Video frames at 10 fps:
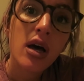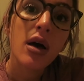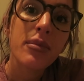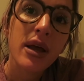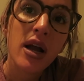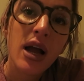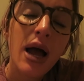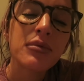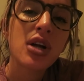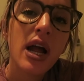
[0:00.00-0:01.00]
up there.
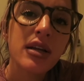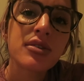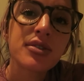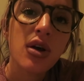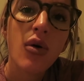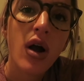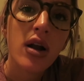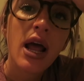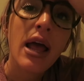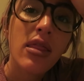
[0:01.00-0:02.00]
I'm trying so
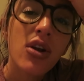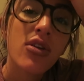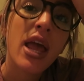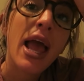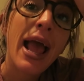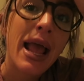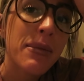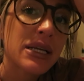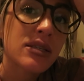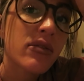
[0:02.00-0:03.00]
hard. I literally hate
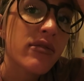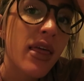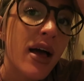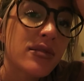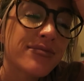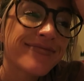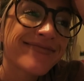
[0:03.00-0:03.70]
myself for that.